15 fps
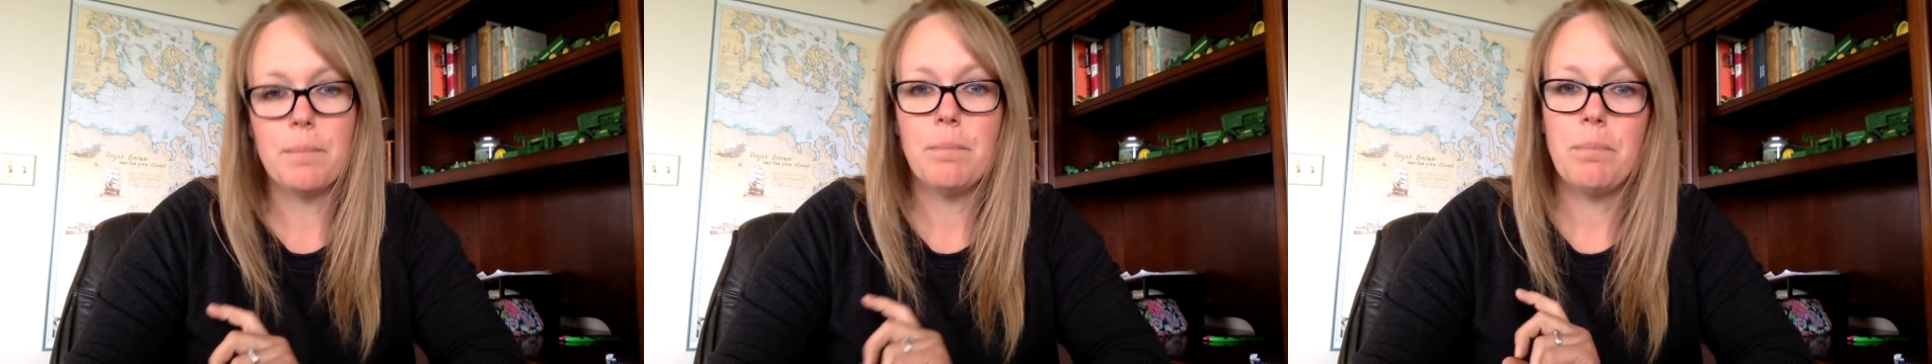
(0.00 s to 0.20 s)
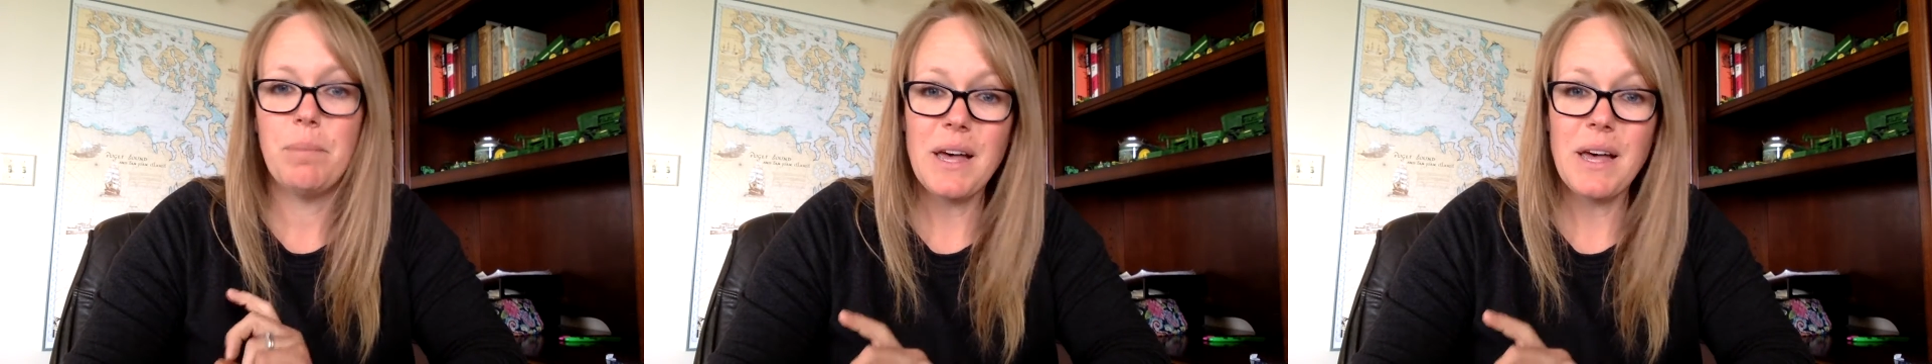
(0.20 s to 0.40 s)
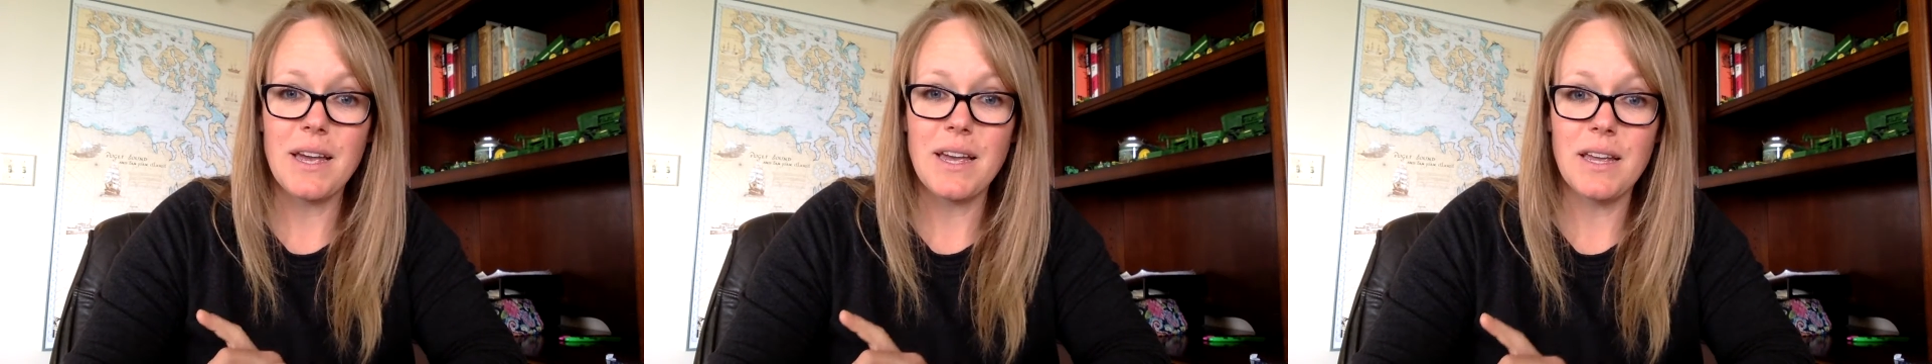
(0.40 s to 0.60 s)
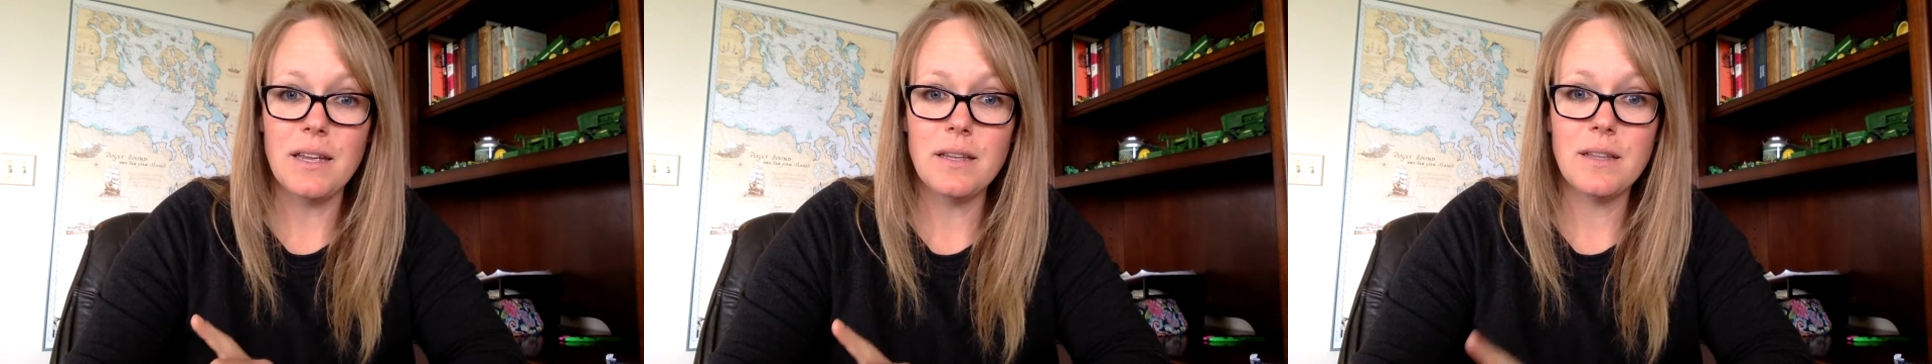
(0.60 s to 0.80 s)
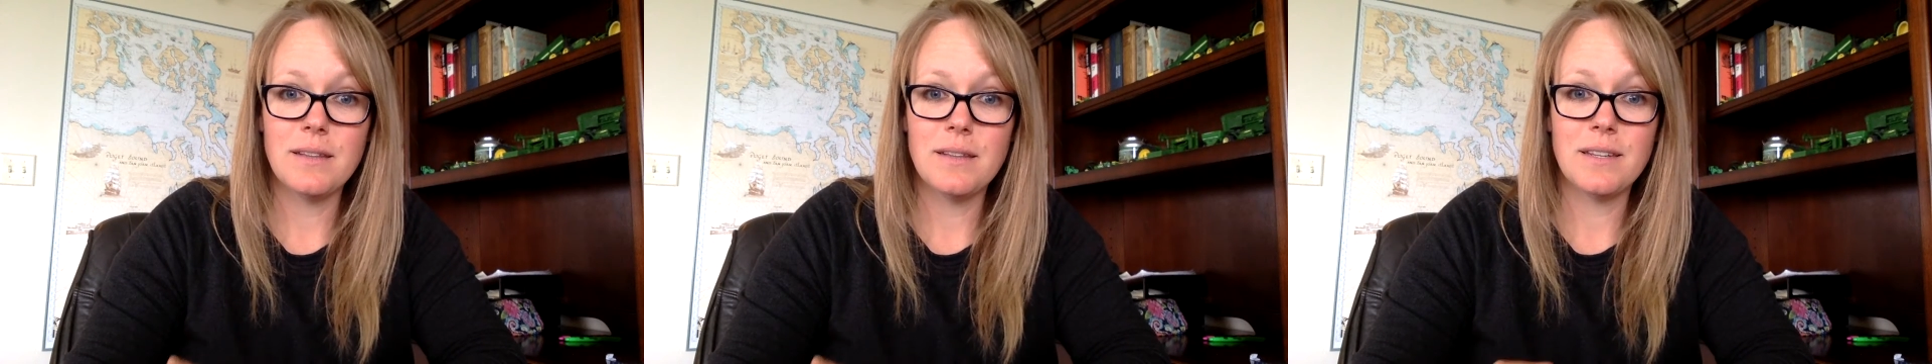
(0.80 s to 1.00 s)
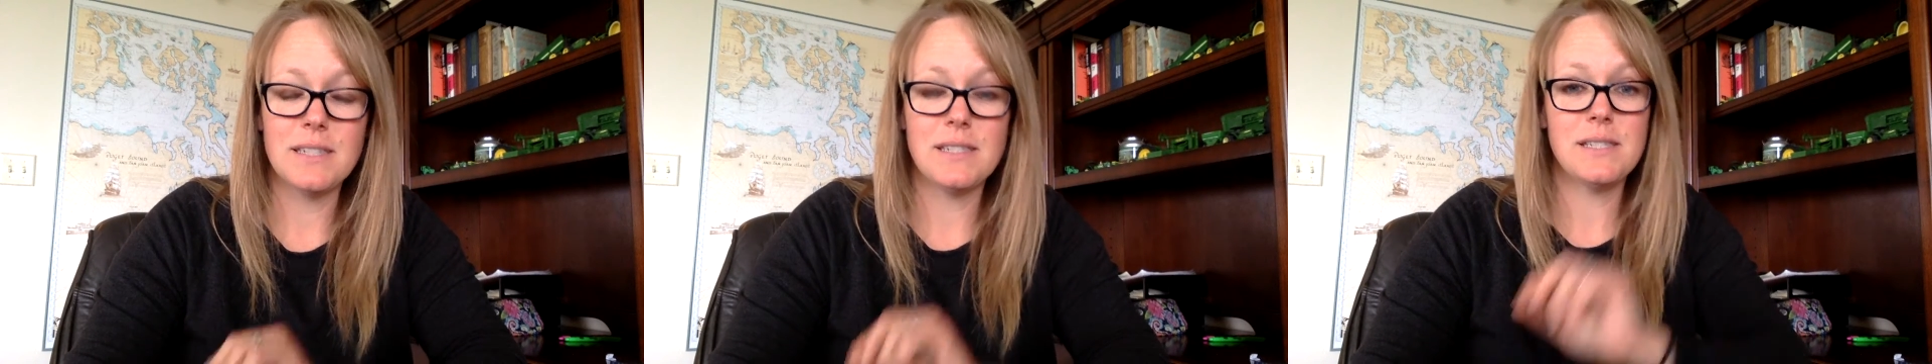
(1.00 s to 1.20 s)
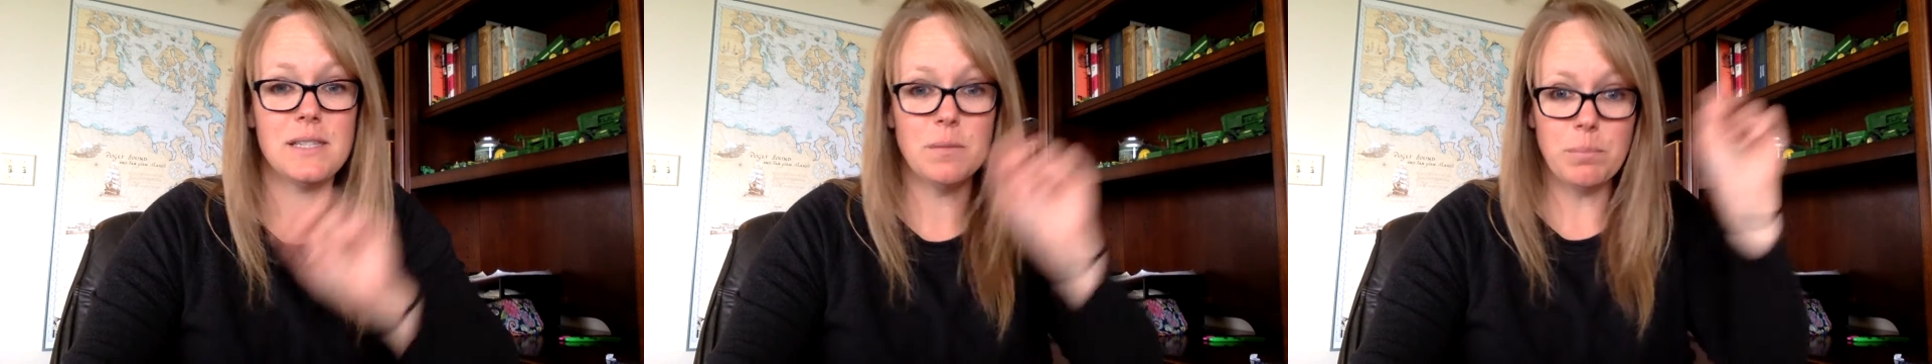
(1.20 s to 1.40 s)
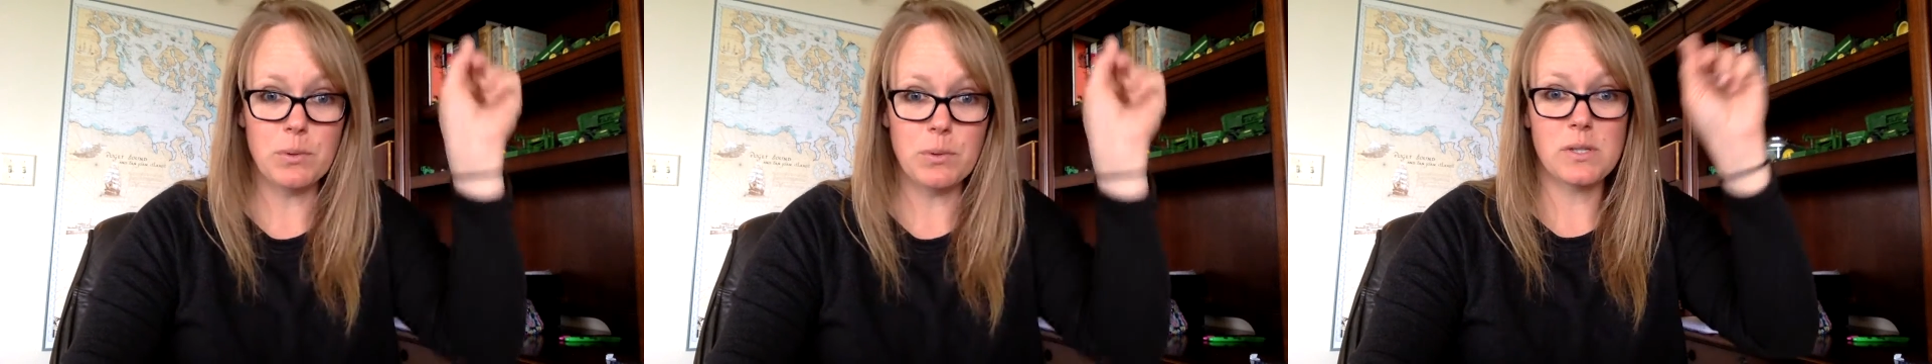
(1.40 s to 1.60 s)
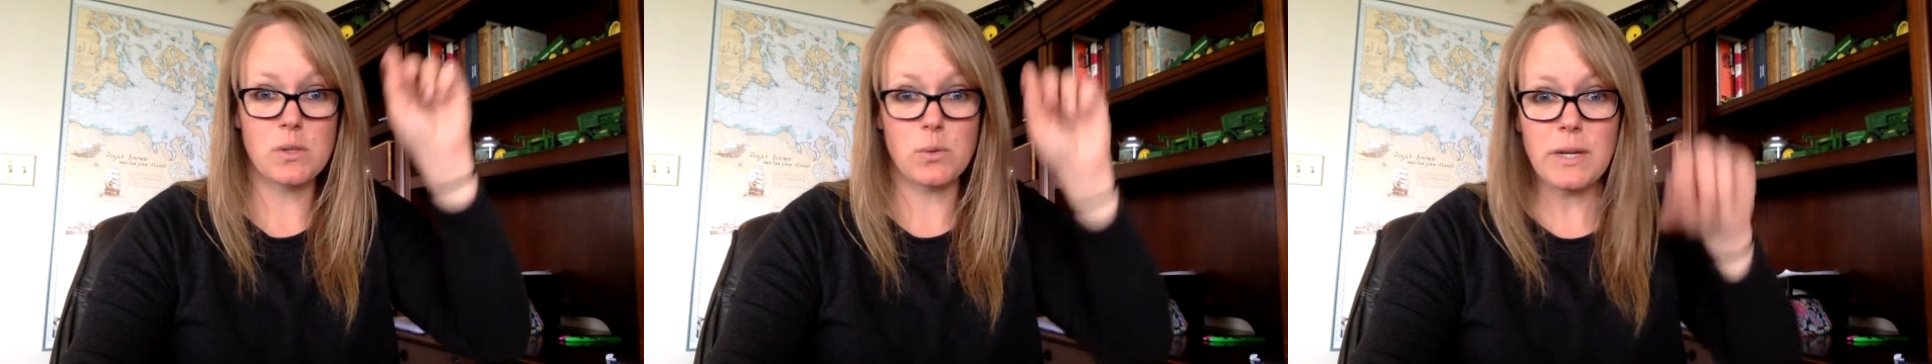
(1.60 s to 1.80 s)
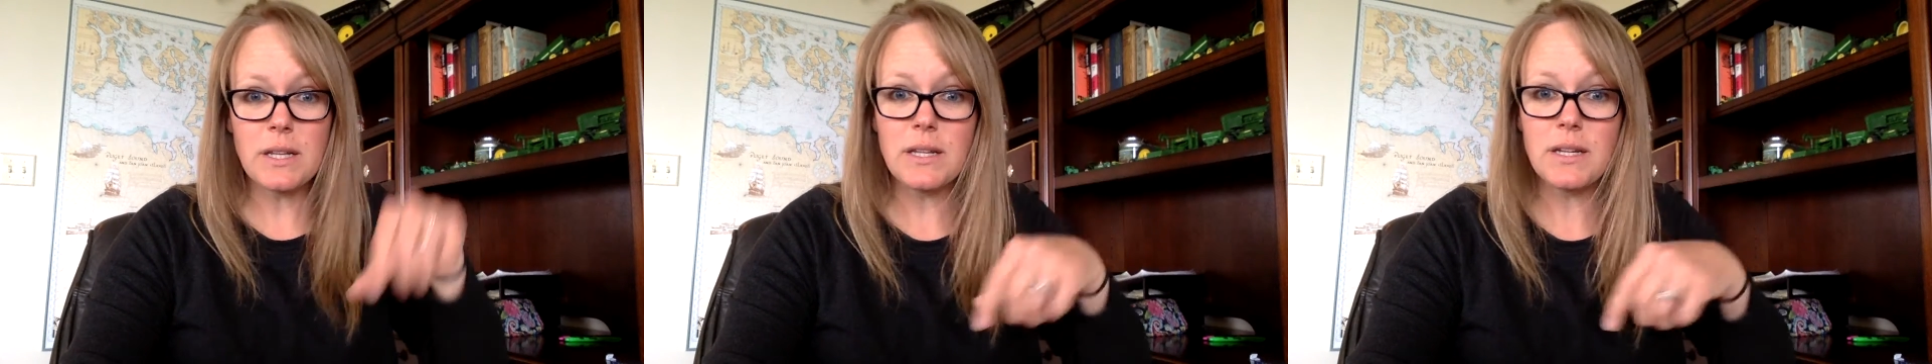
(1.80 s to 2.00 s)
But the simple
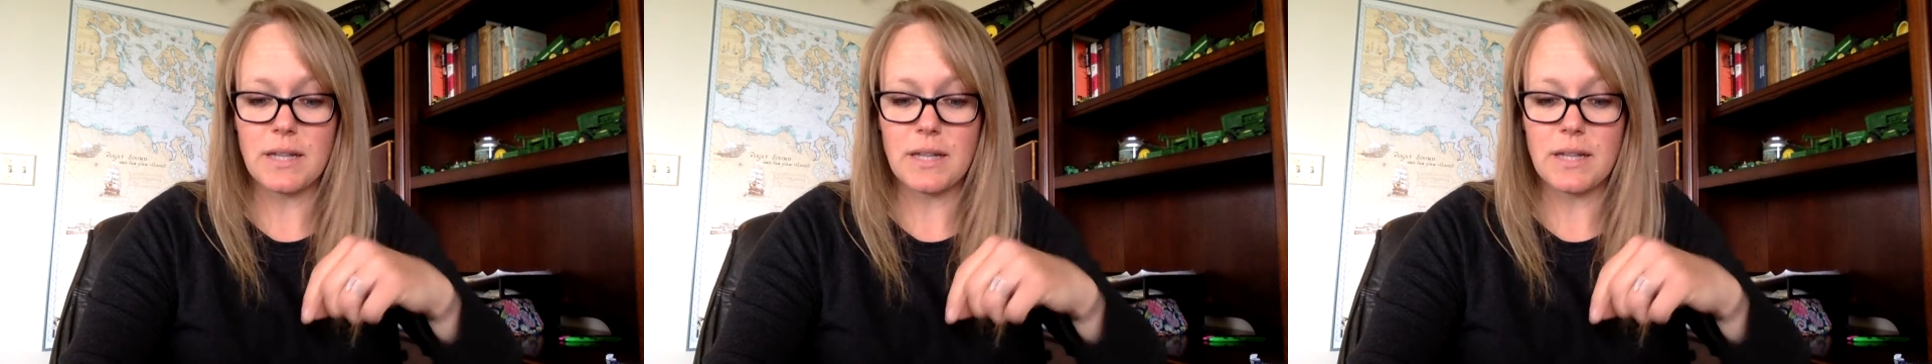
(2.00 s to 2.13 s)
squiggly